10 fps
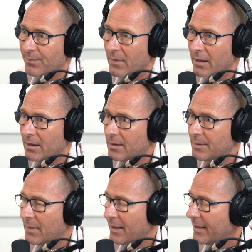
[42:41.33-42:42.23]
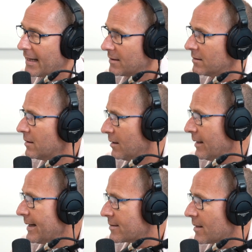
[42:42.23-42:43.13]
Yeah, wow. um, and that
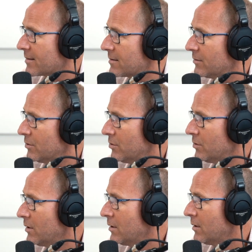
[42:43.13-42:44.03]
allows us to